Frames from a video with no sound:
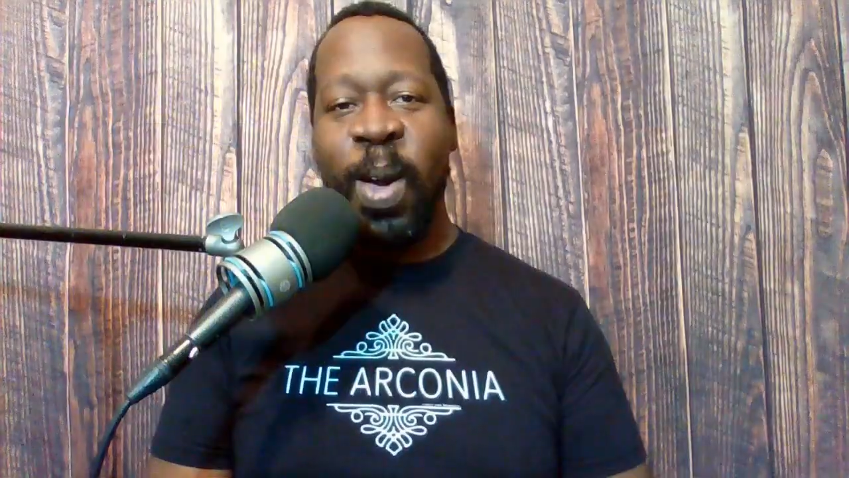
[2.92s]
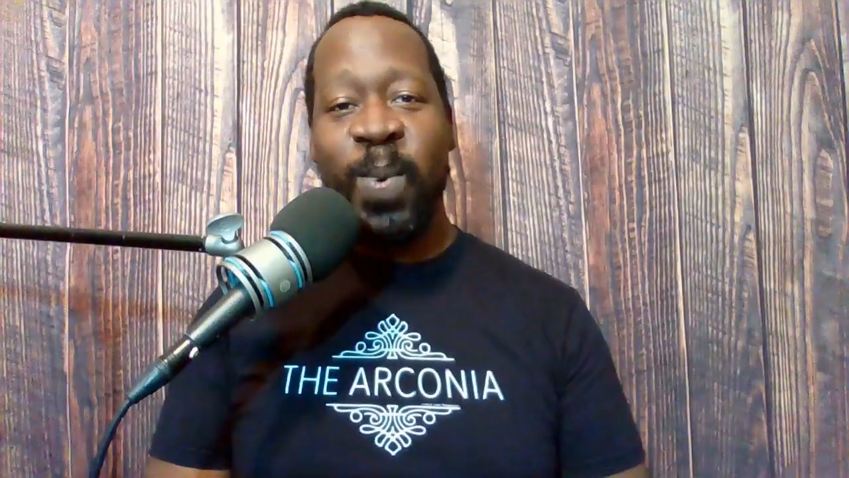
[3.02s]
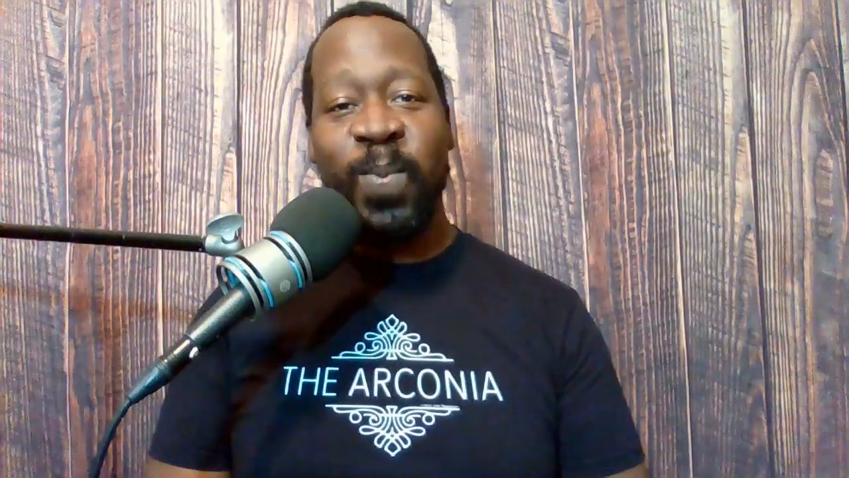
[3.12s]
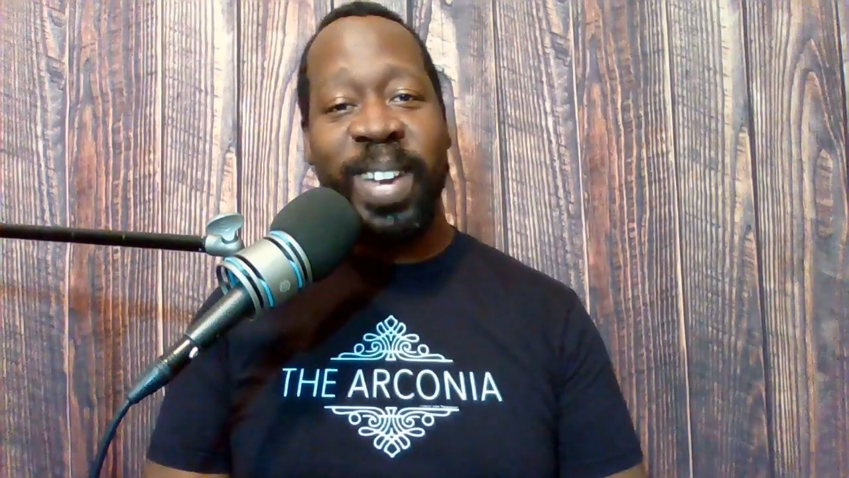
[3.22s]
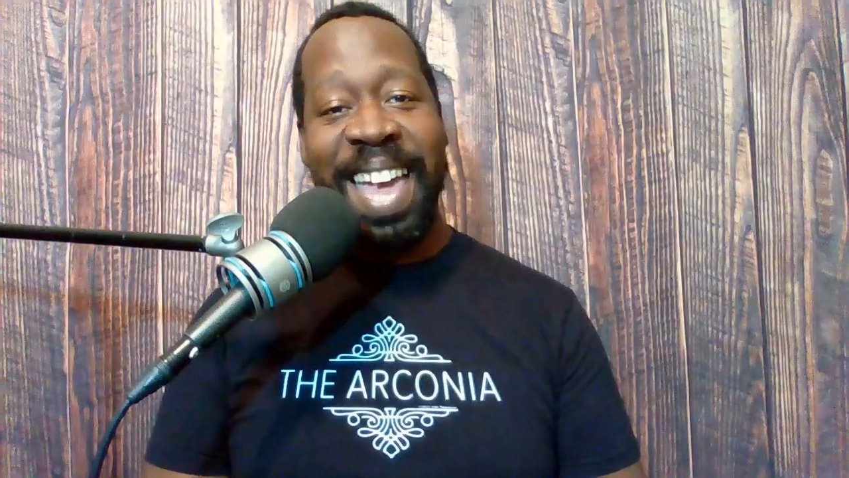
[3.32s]

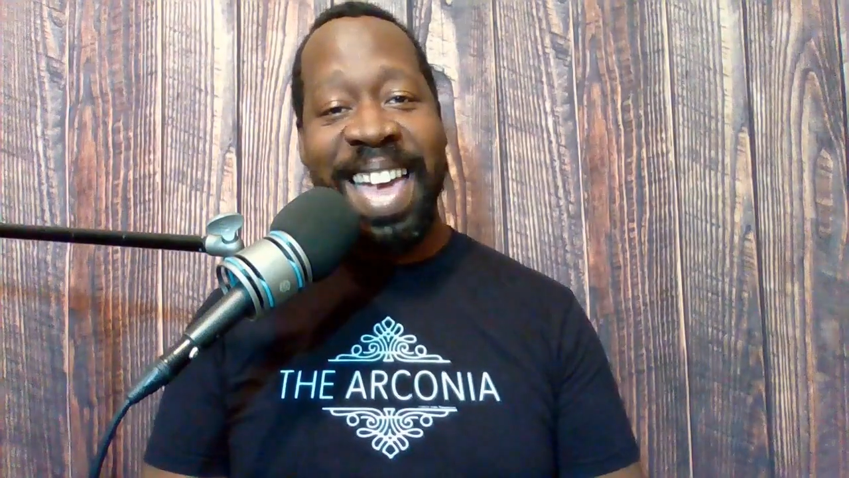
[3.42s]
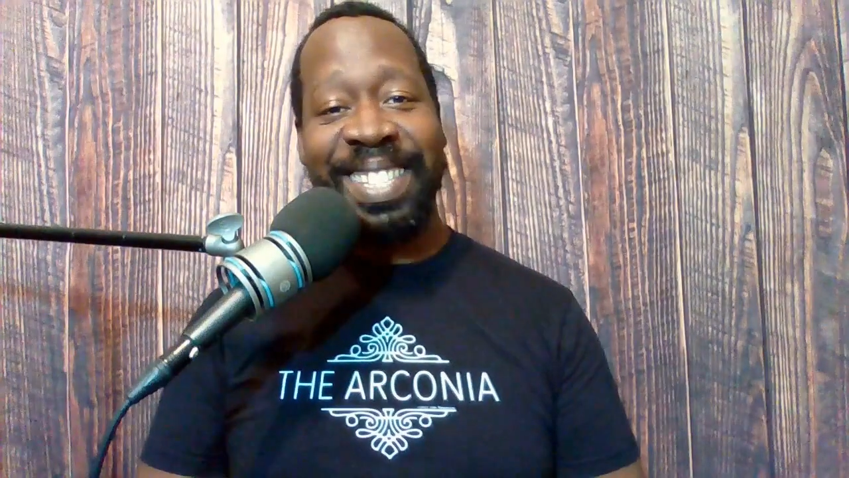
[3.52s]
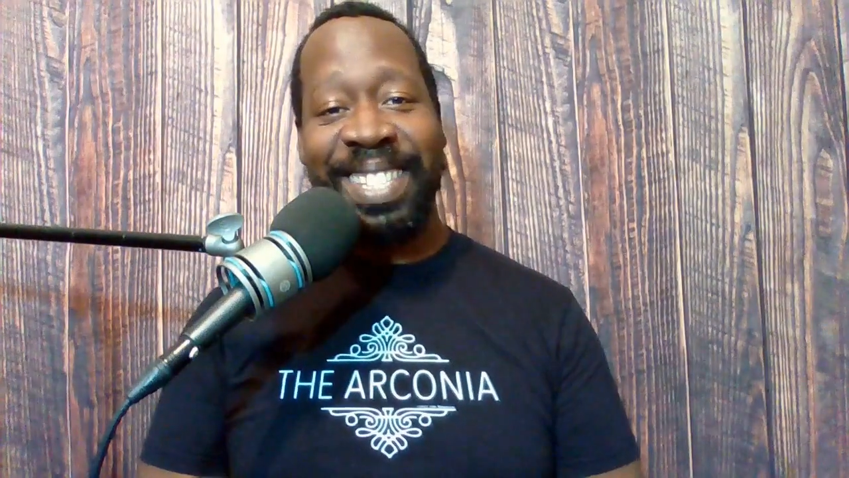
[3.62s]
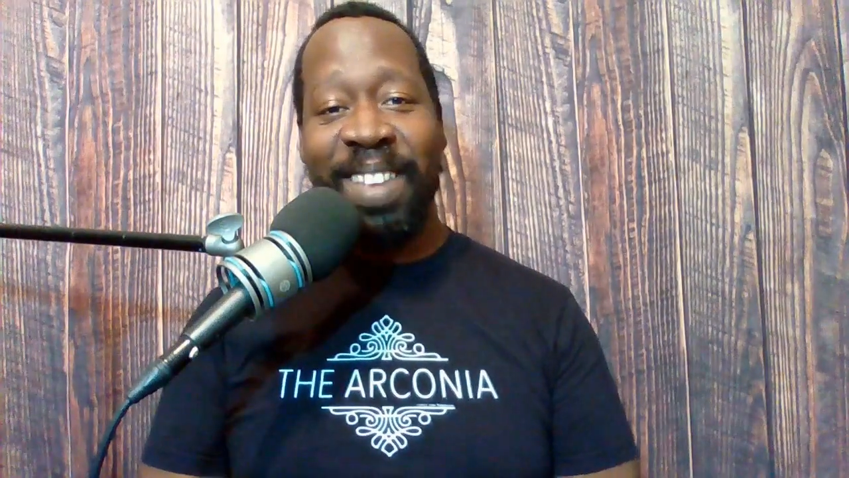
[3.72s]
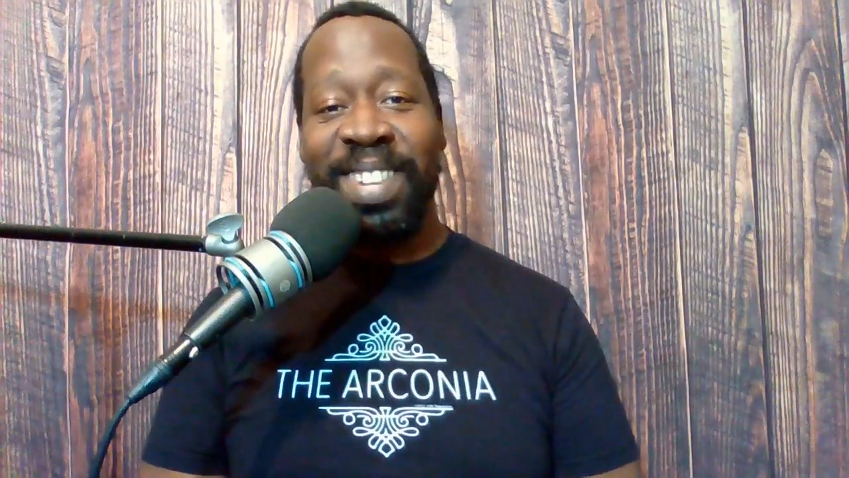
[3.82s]
We got a
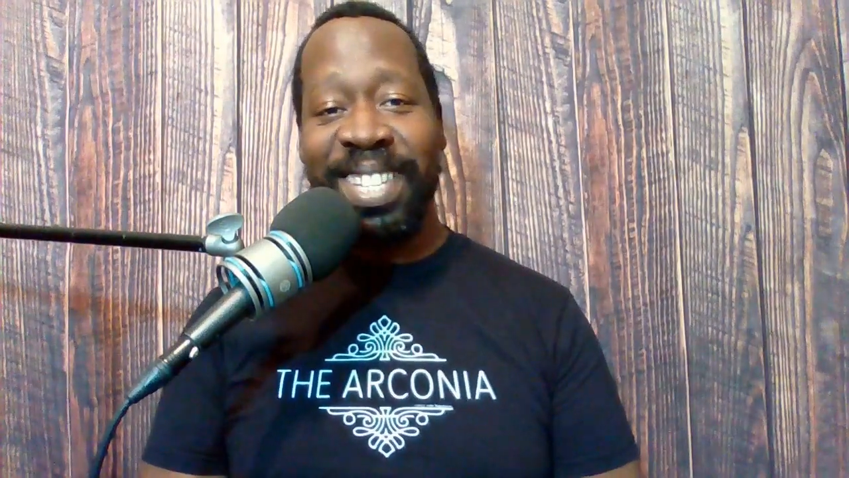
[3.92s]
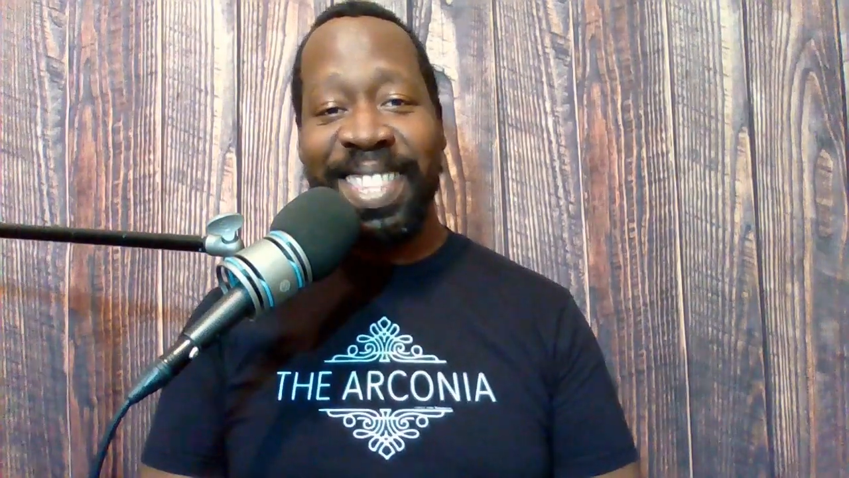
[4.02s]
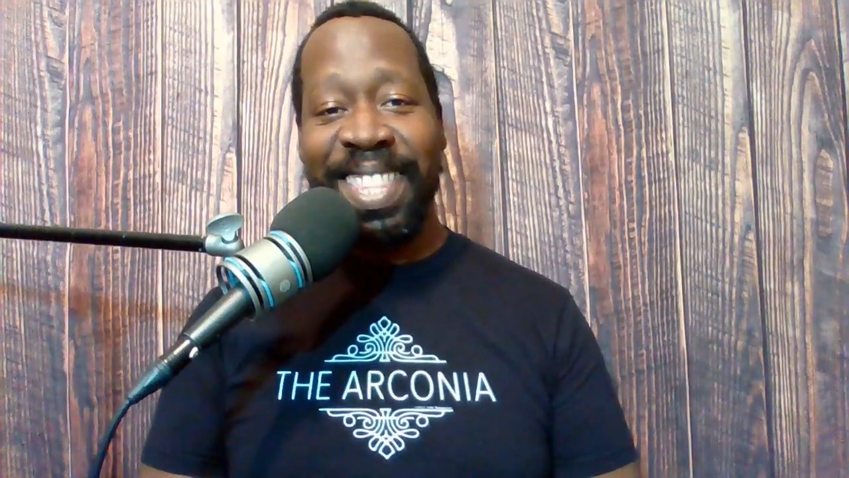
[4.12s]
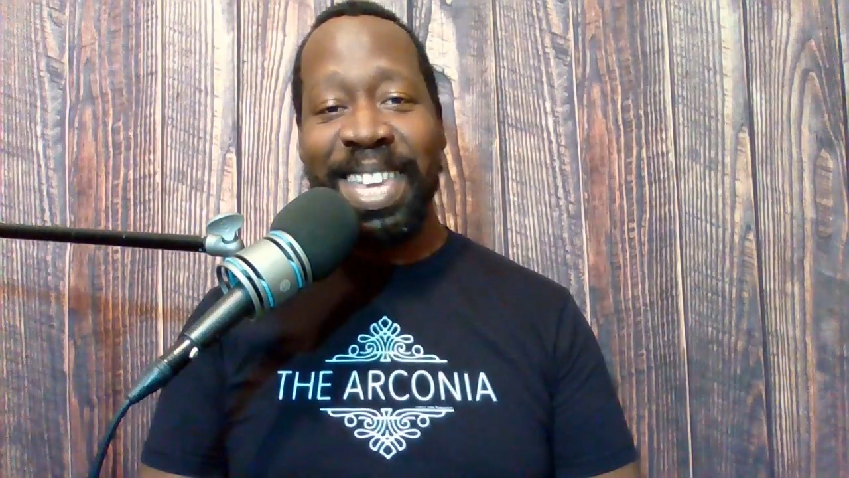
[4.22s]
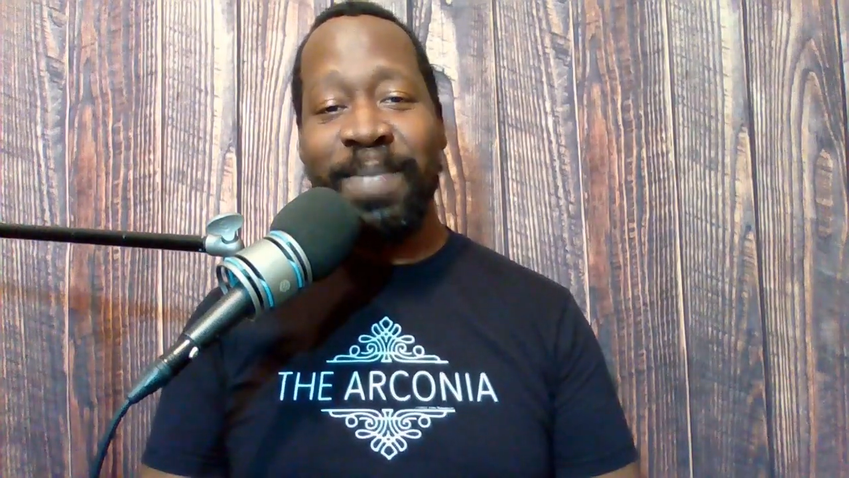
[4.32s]
70s
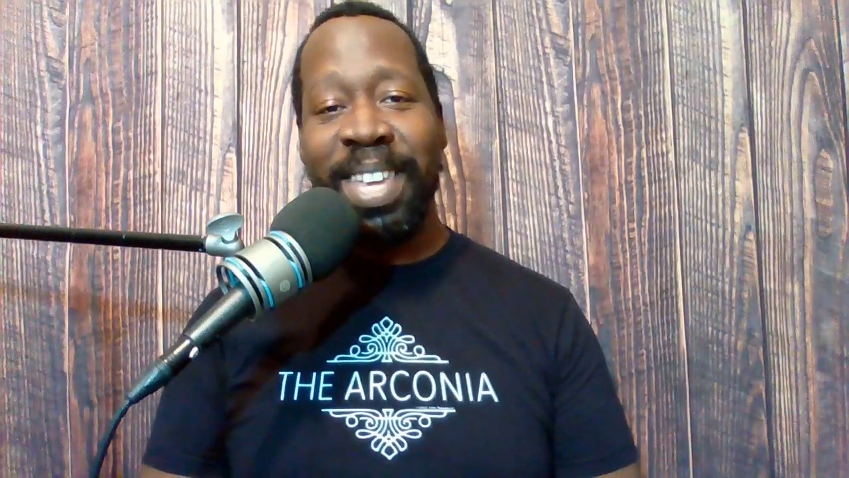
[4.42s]
theme